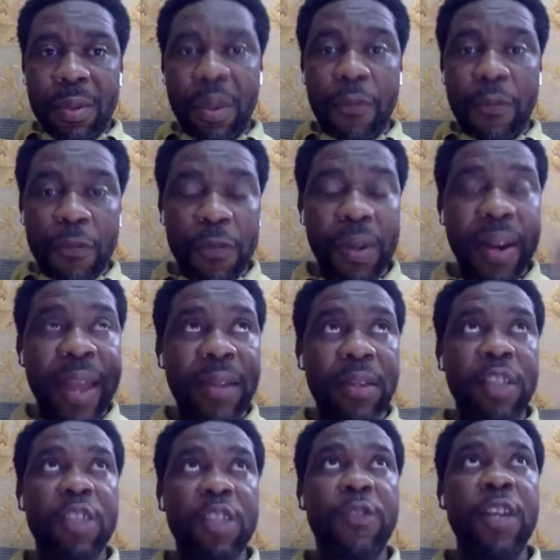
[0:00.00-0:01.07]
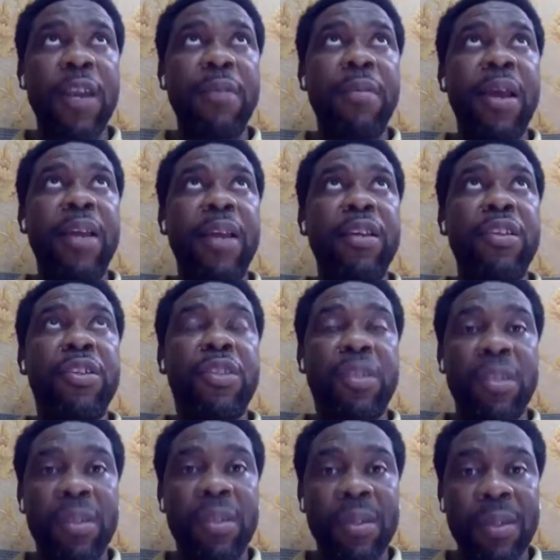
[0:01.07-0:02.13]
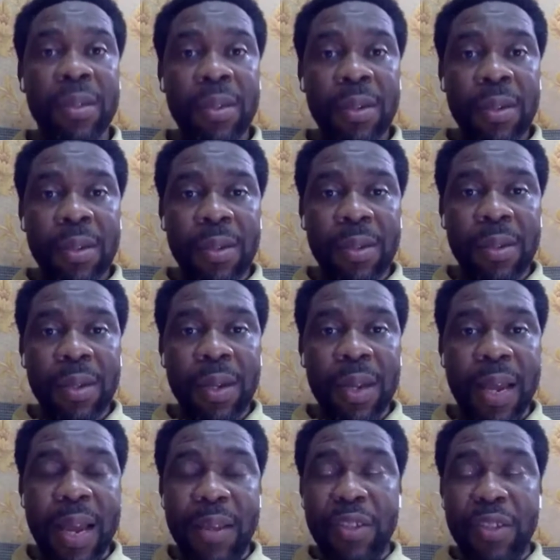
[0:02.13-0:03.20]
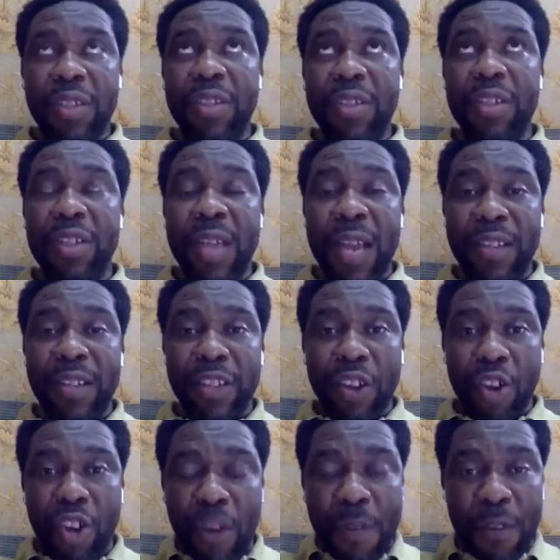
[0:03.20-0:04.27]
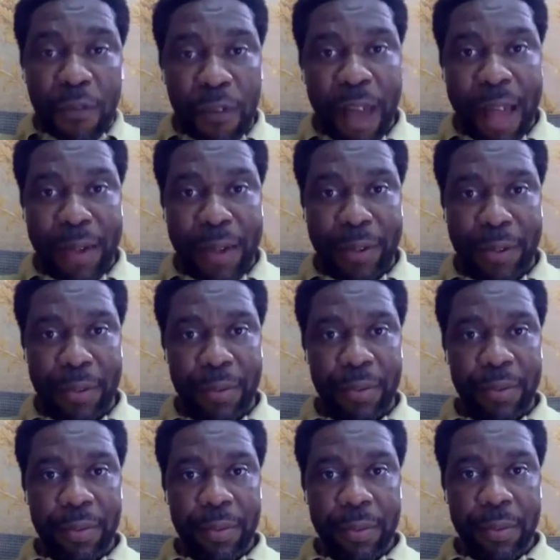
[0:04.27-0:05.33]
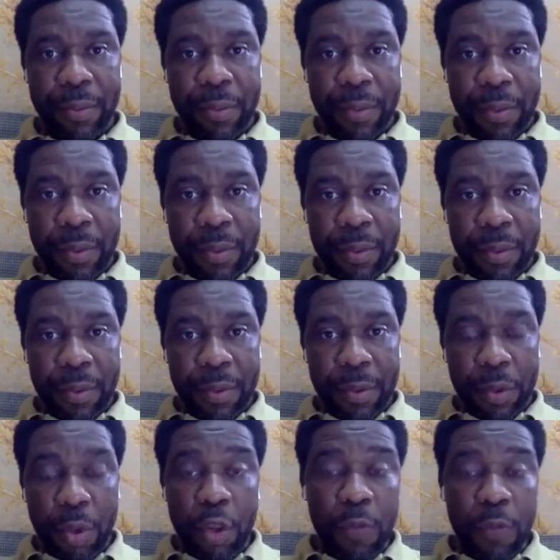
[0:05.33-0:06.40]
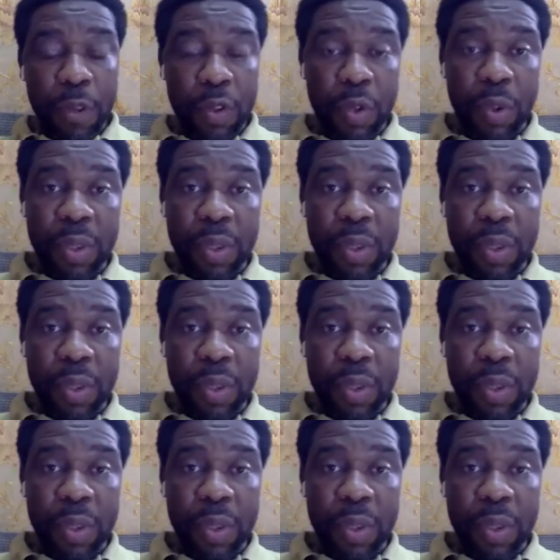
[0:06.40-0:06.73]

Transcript: They feel like this area is has economic value. Truth be